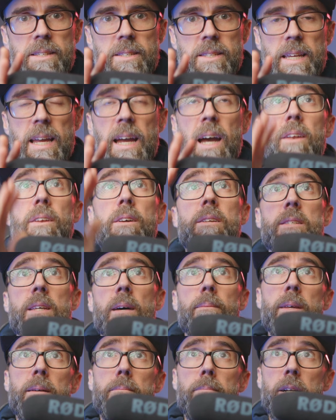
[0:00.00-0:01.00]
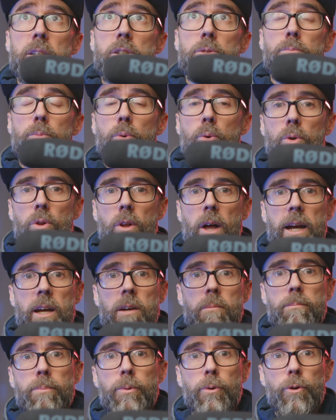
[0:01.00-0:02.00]
sound and something much more like
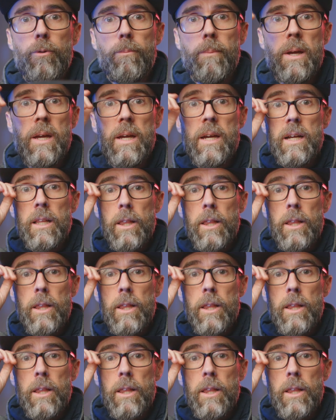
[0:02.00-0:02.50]
a boom.